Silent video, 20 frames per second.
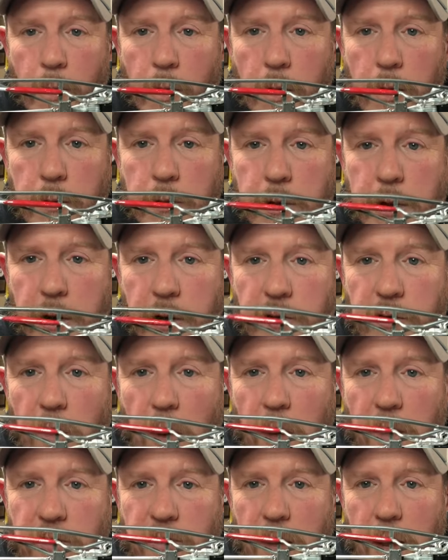The
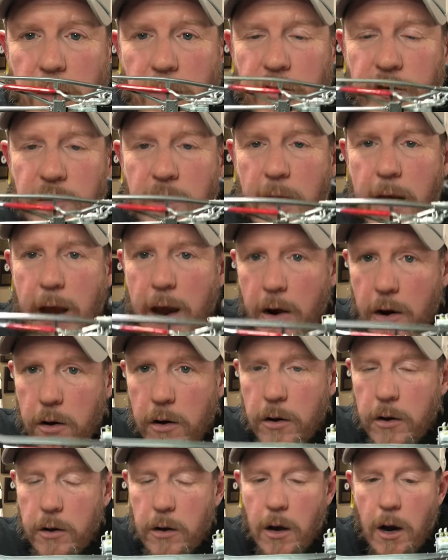exhaust ends
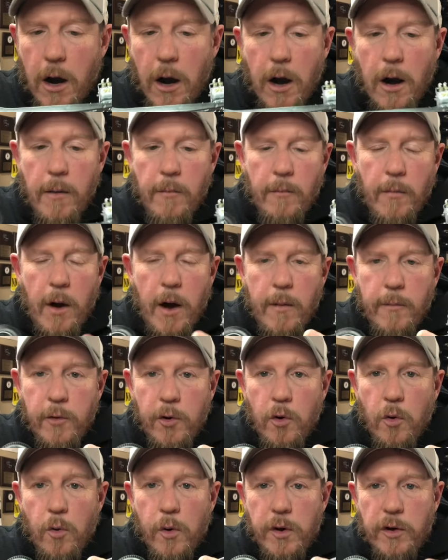there. I'm
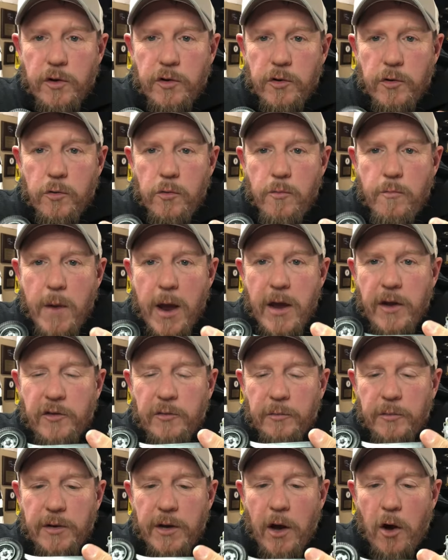going to make
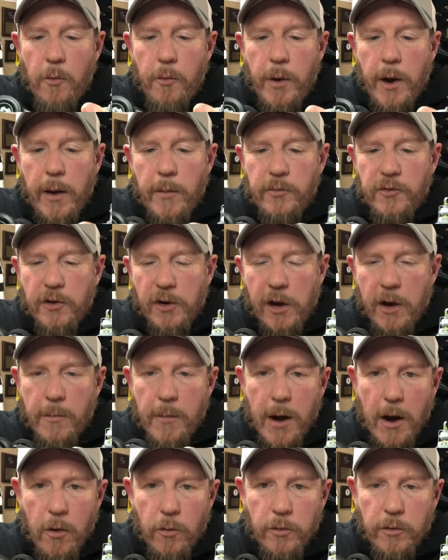some tailpipes that come
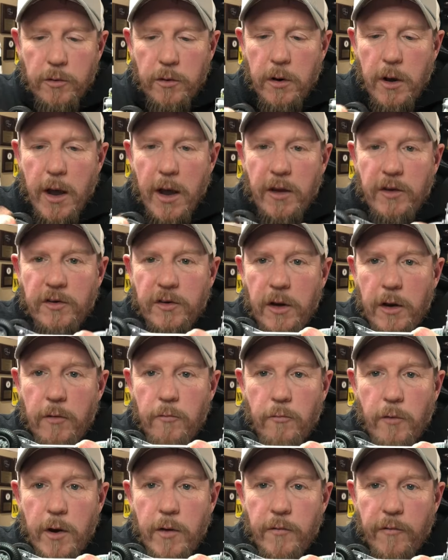out, exit
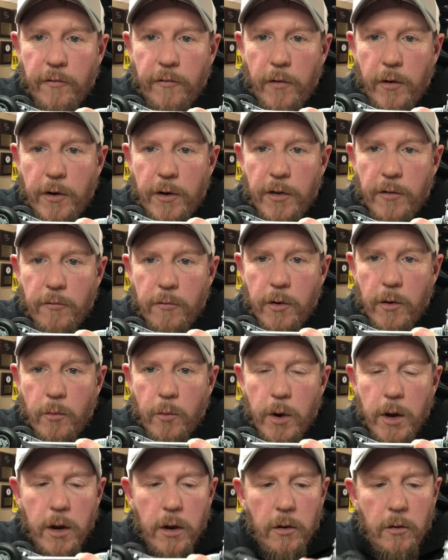right in front of the rear
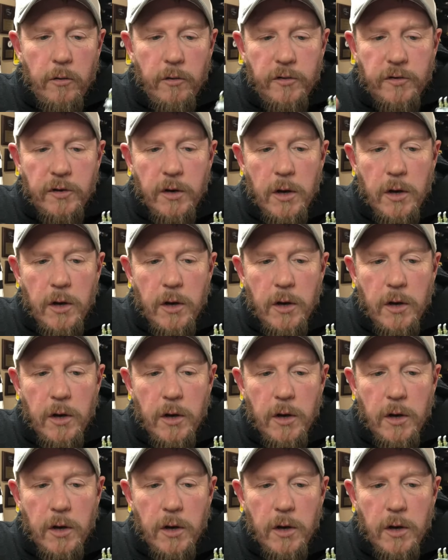wheels.